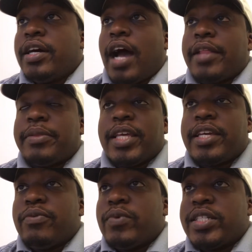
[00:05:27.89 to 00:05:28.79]
I
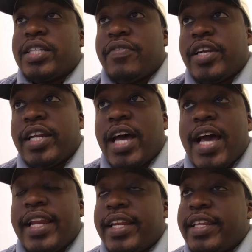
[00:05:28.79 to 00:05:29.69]
think he went 7-9,
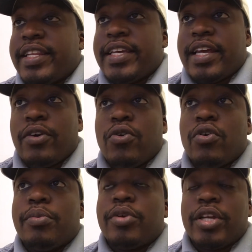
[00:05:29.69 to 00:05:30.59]
and then he had a
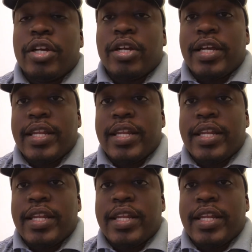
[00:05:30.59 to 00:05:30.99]
horrible year,